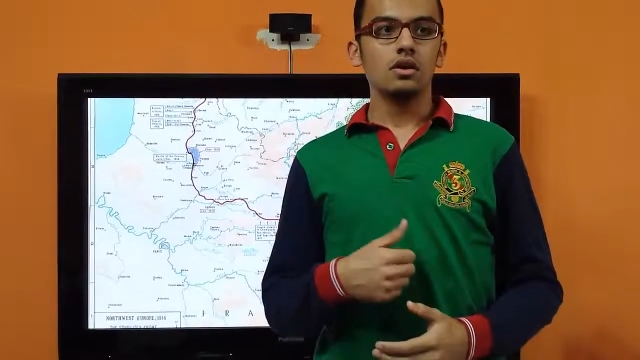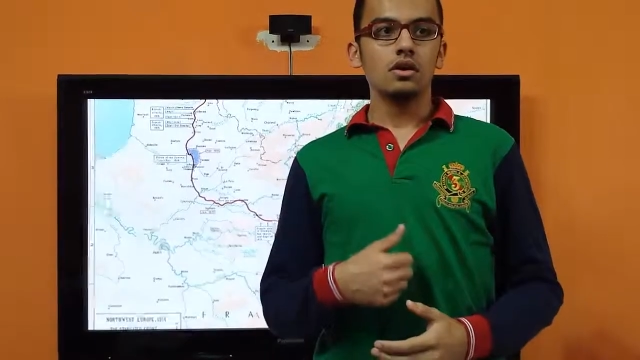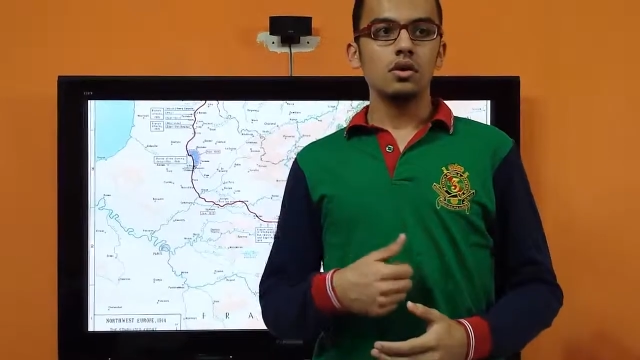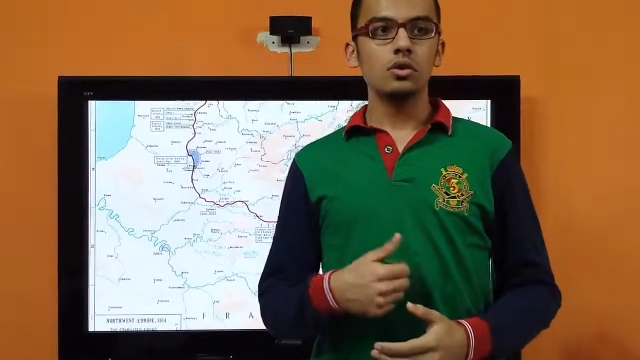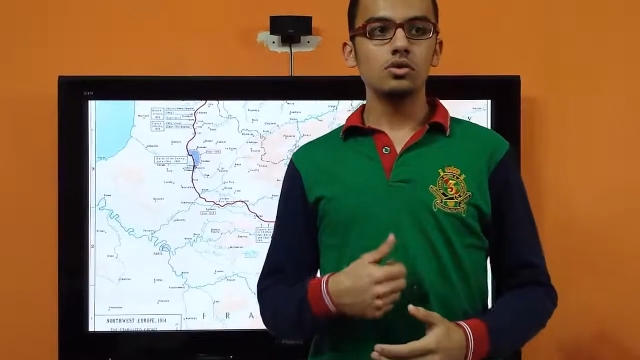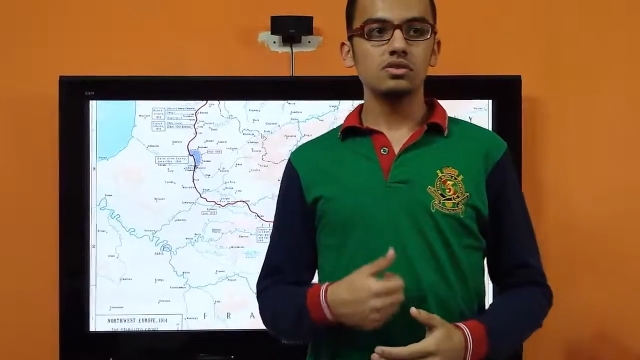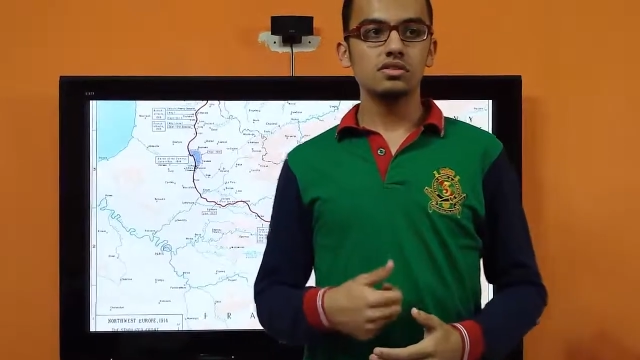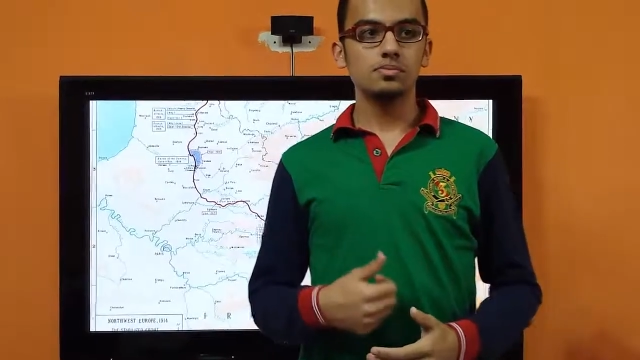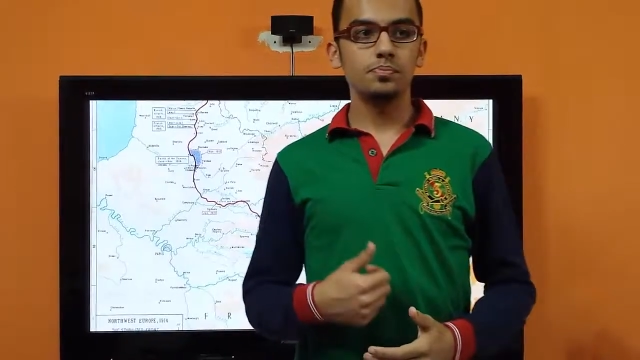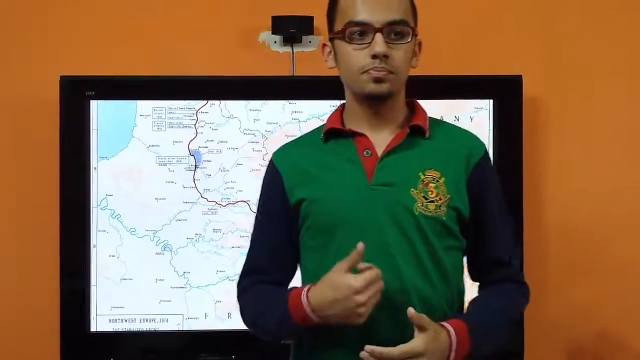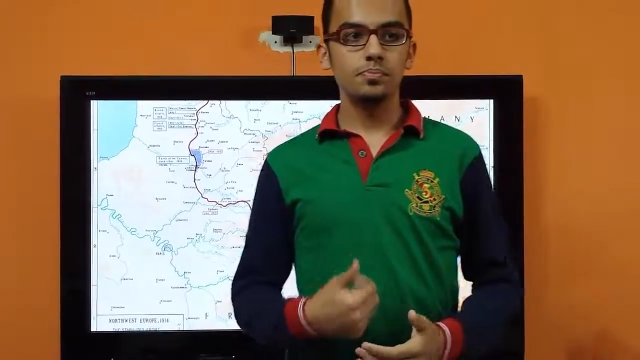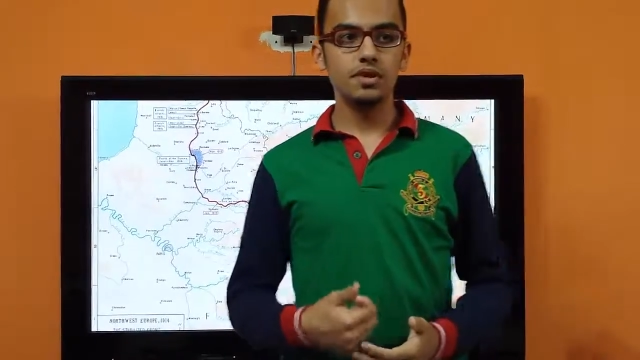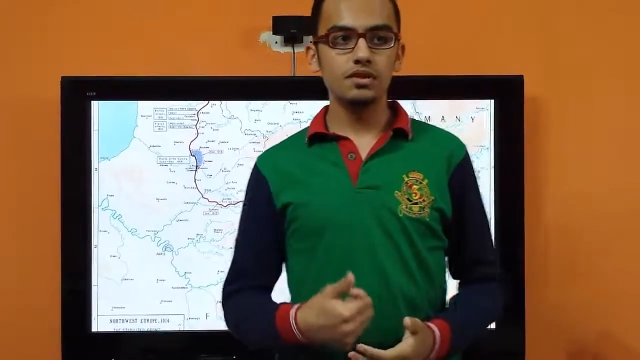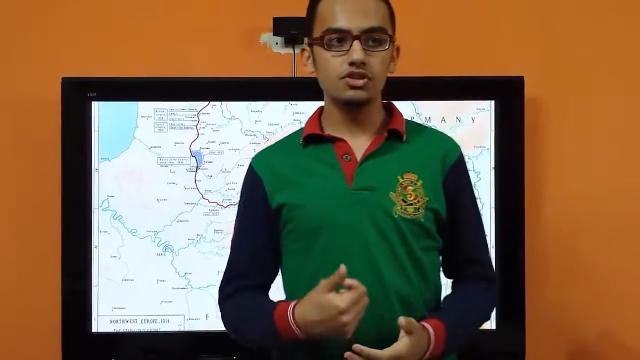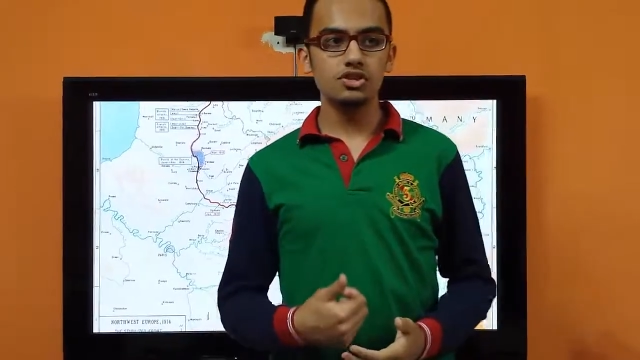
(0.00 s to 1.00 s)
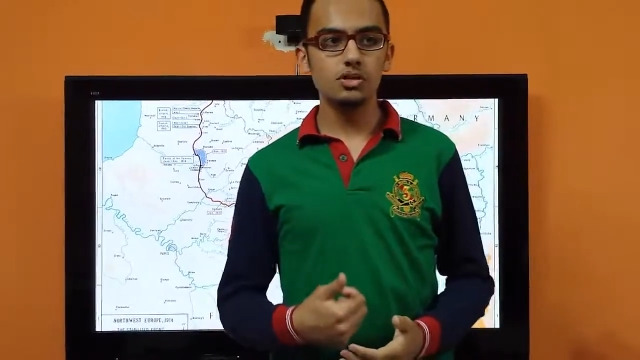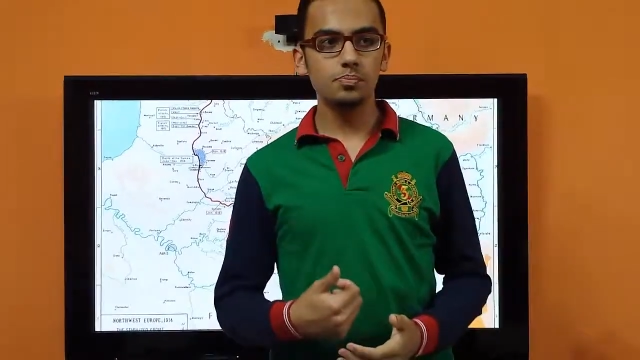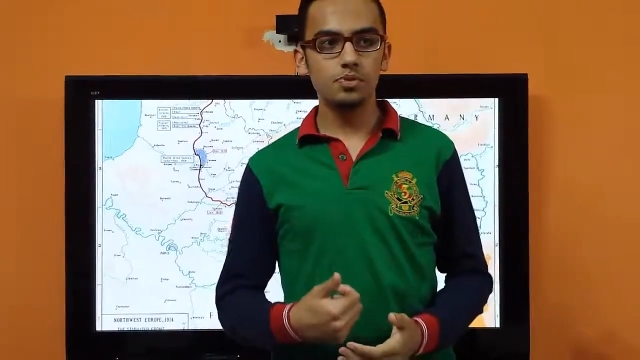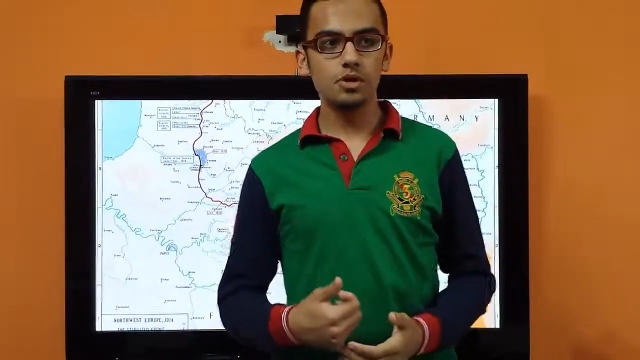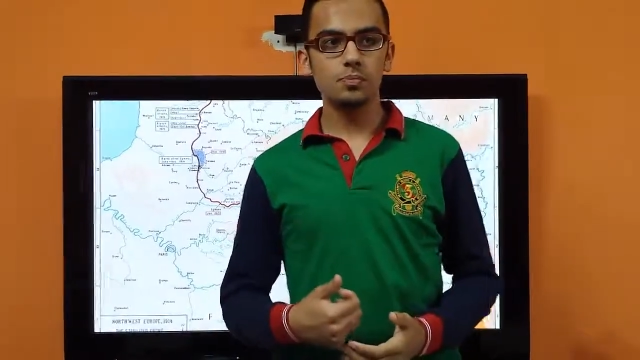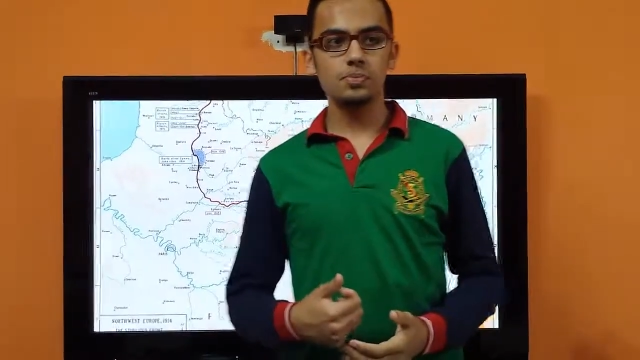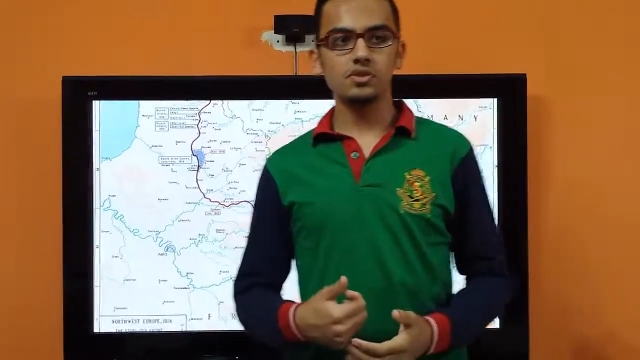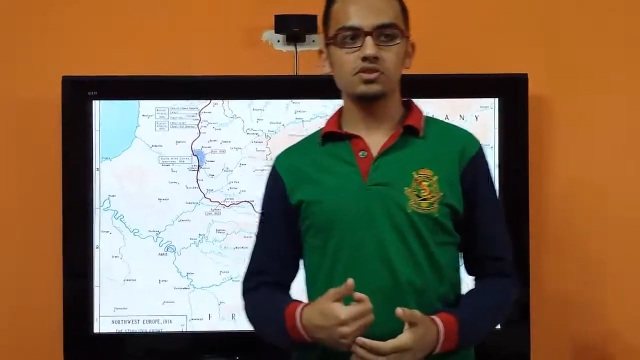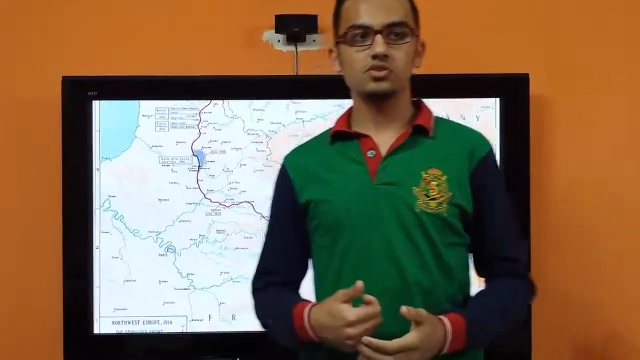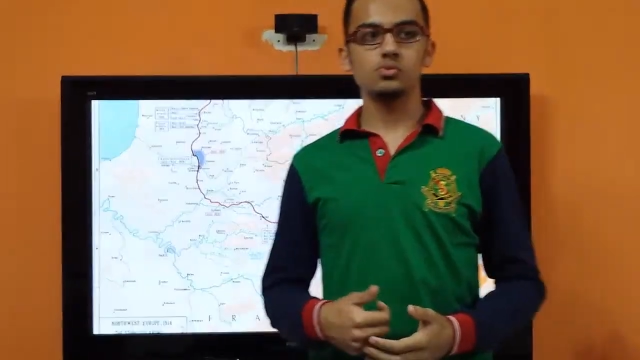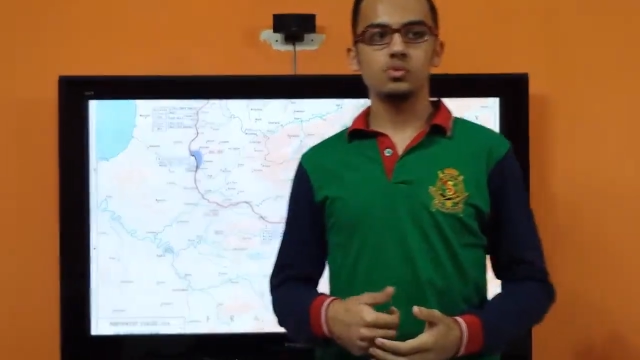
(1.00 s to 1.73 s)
whose initial purpose